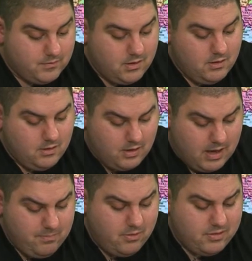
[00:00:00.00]
a
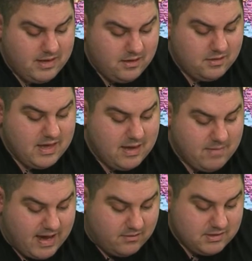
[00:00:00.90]
couple things
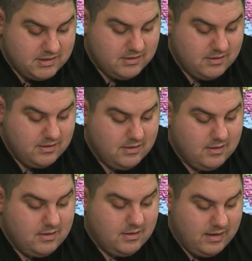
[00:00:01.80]
came out,
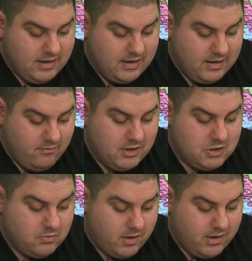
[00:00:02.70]
and
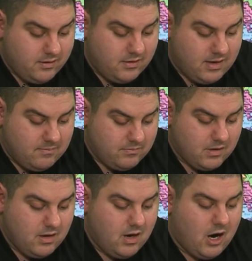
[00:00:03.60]
which was um,
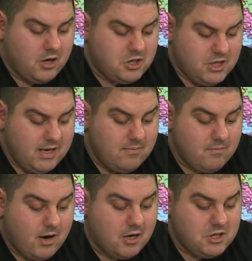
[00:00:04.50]
Archie,
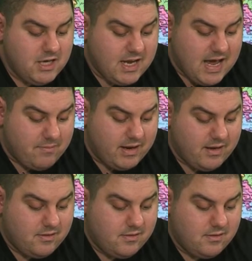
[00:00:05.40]
Archie
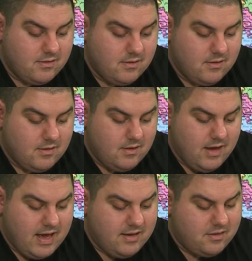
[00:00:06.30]
Comics,
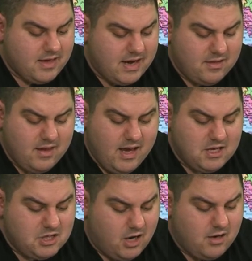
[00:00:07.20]
had a Sonic the
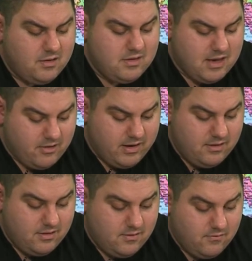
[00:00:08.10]
Hedgehog
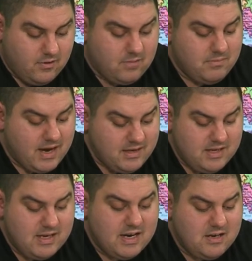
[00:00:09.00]
series, from
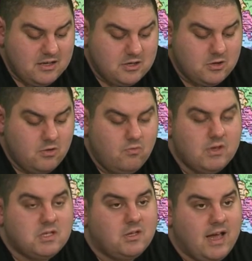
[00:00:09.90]
1992,
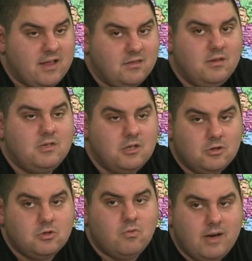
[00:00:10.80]
which lasted
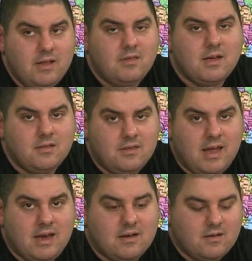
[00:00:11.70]
till
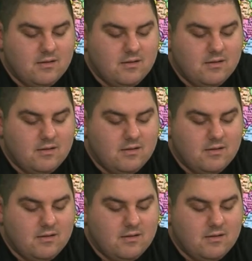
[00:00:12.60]
2016,